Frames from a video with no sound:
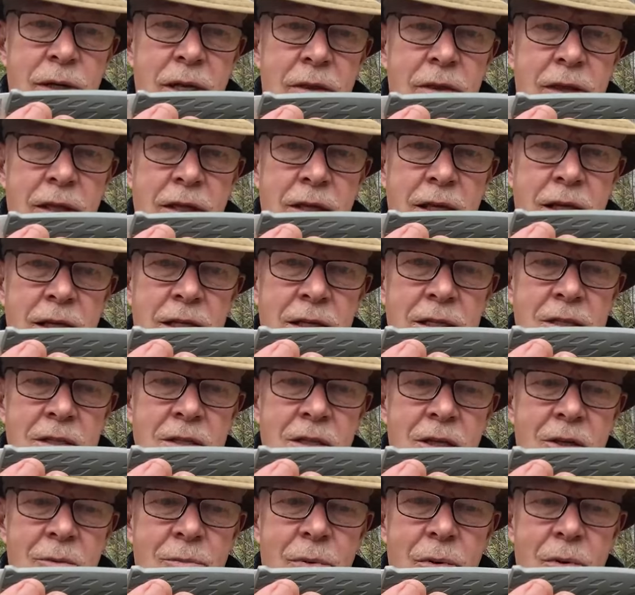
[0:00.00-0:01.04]
what I think I can
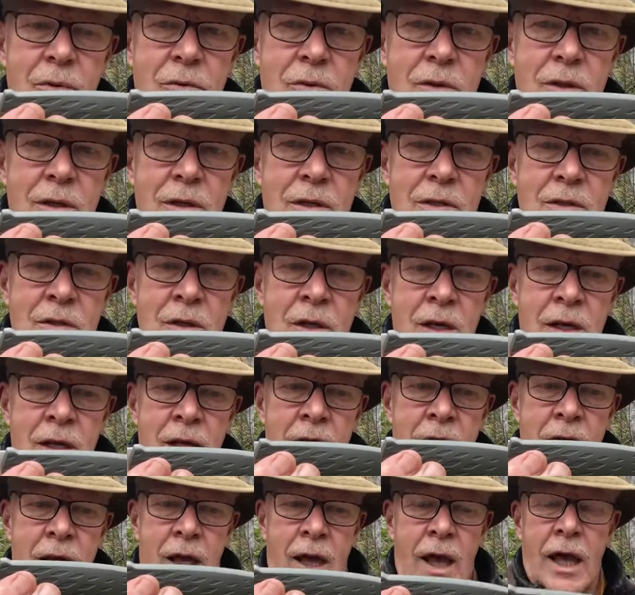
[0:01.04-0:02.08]
say about this.
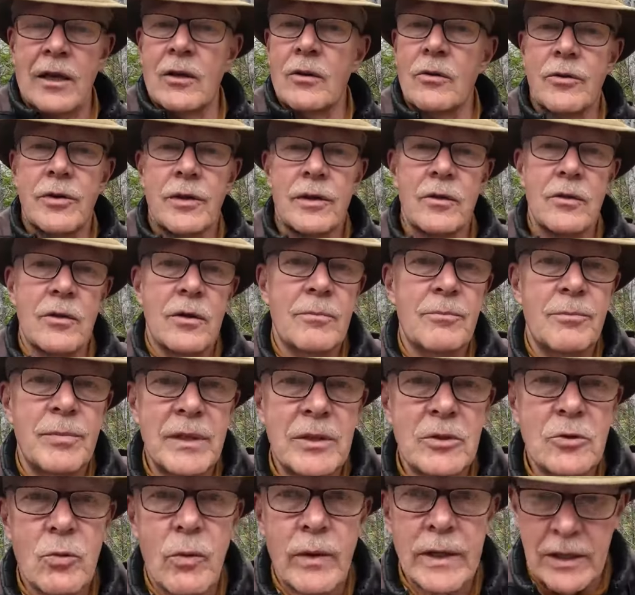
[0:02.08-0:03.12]
I don't think you can
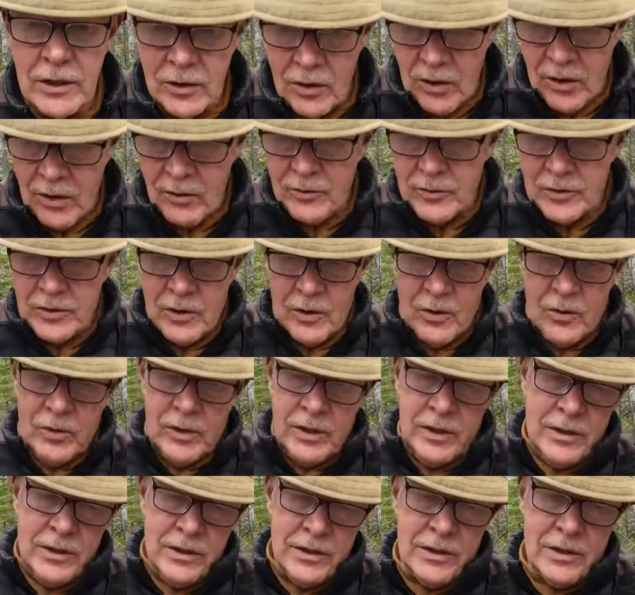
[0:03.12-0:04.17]
beat $20 though.
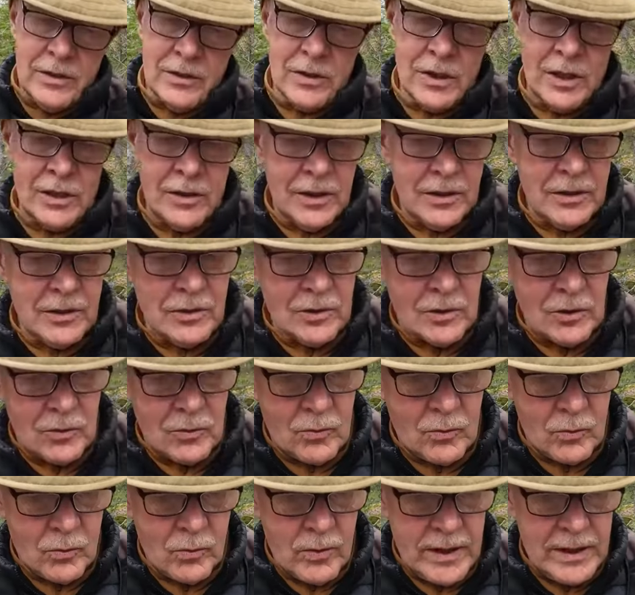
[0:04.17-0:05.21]
This is, this is a
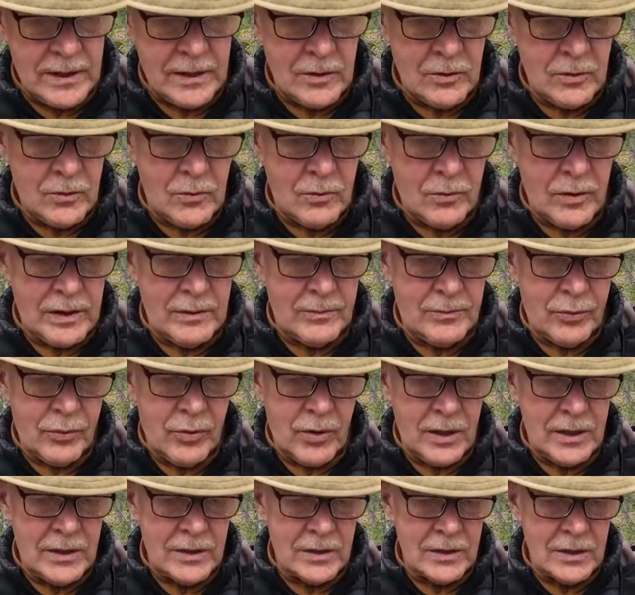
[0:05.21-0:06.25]
great, great
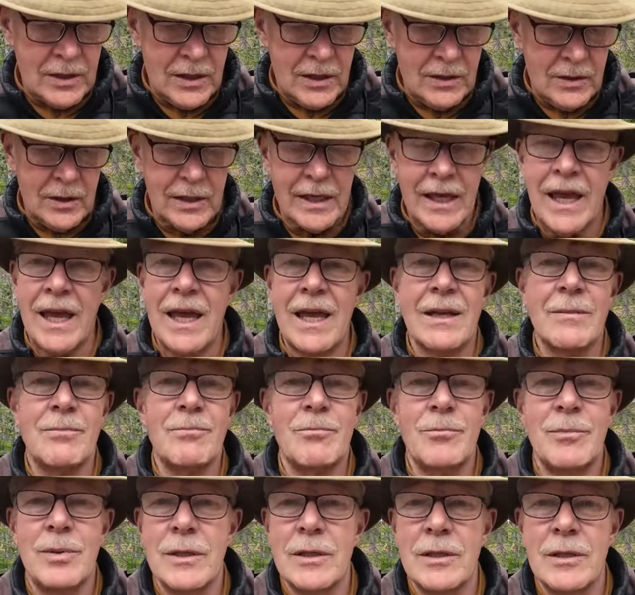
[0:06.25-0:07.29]
price and you
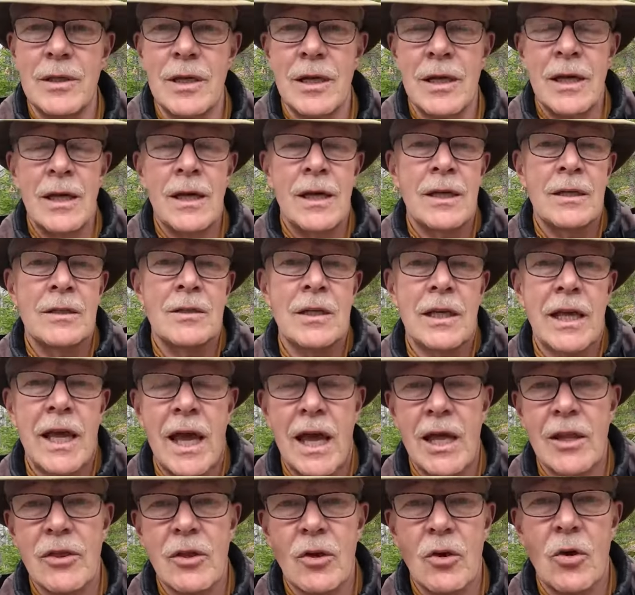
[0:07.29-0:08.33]
can't beat
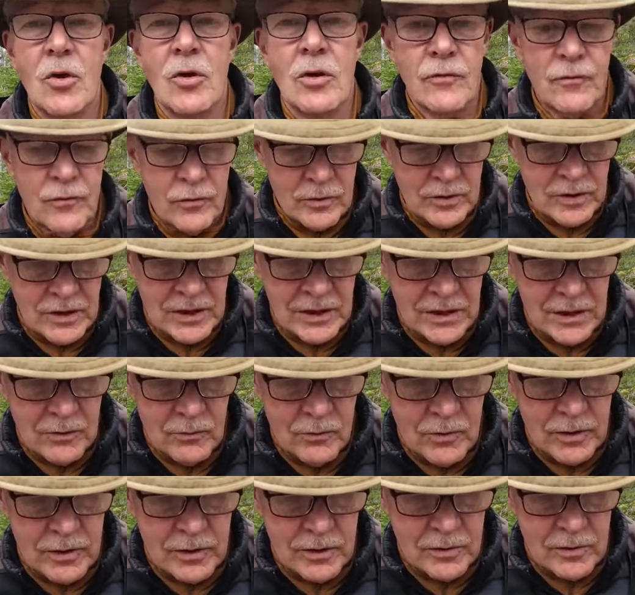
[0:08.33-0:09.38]
Decathlon for dealing
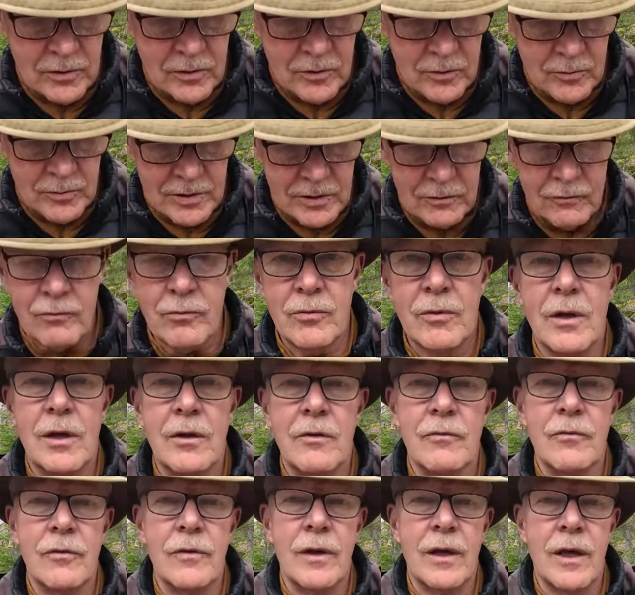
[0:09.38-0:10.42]
with in terms of,
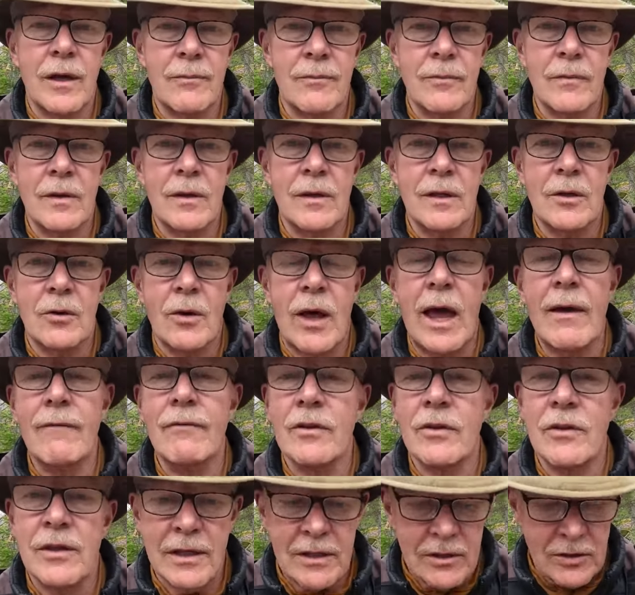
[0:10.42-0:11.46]
of uh, you know,
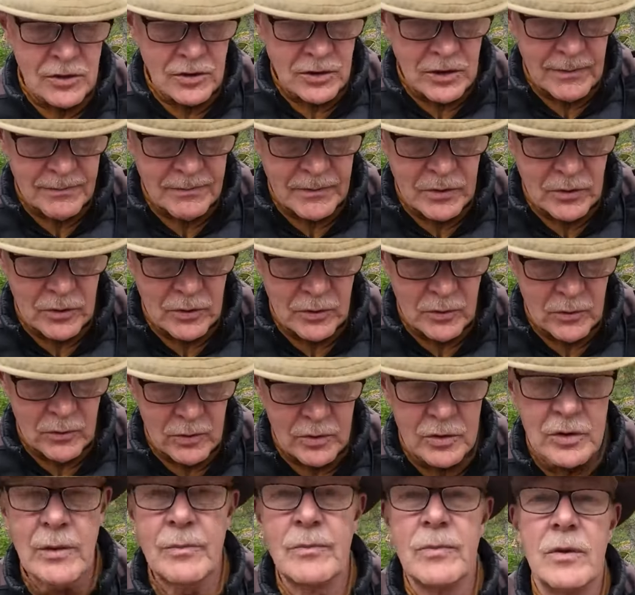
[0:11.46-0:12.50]
having things shipped to you
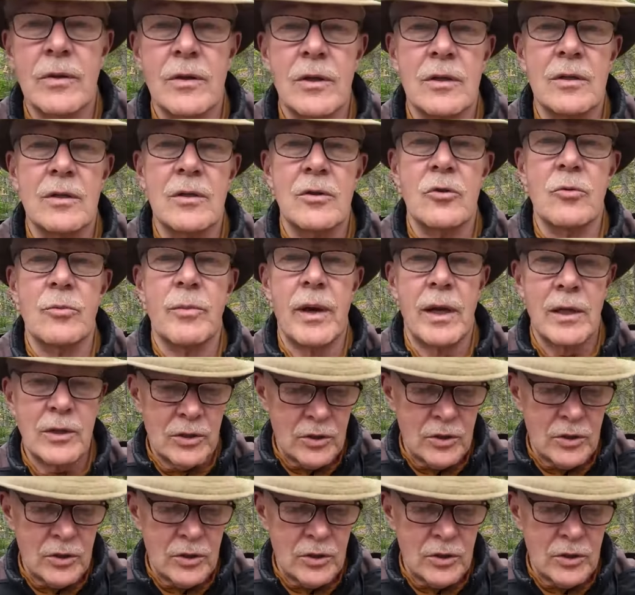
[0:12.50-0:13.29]
or shipped to the nearby